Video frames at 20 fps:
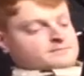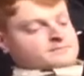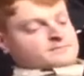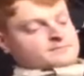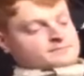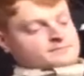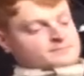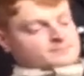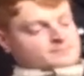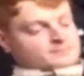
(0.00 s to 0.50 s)

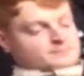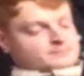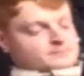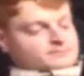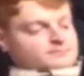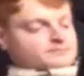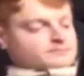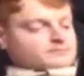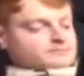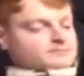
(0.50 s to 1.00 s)

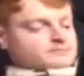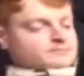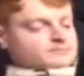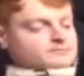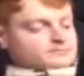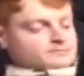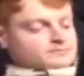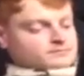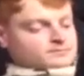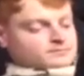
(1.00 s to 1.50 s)

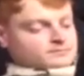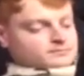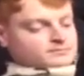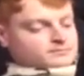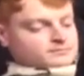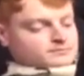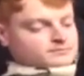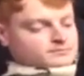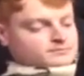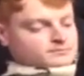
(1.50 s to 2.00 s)

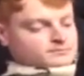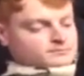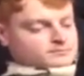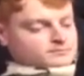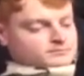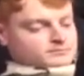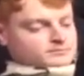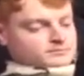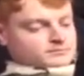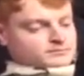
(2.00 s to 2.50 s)

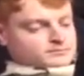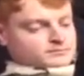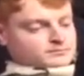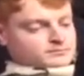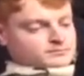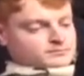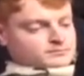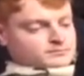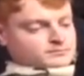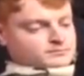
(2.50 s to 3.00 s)

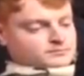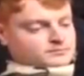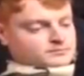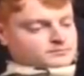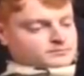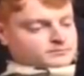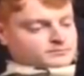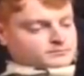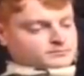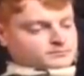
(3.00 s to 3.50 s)

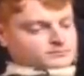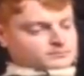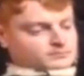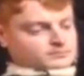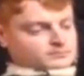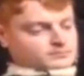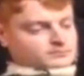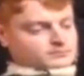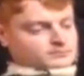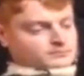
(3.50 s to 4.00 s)

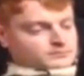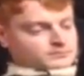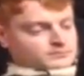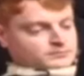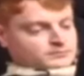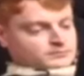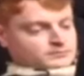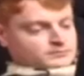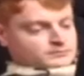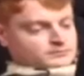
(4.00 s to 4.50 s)

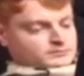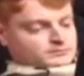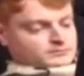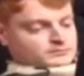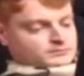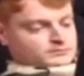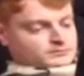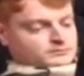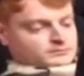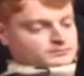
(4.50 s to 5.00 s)

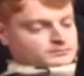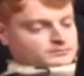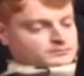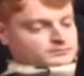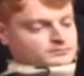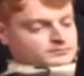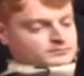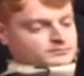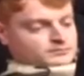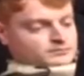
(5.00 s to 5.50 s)

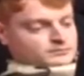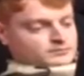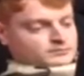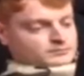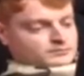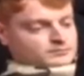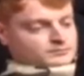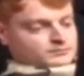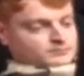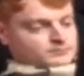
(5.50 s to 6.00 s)

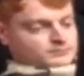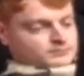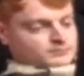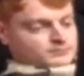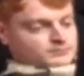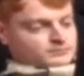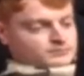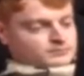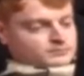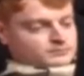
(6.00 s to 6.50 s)

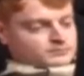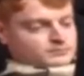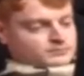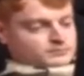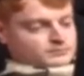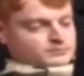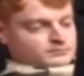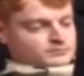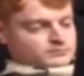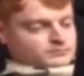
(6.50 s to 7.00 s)

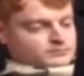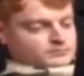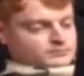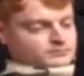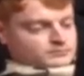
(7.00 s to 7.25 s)
(not speaking)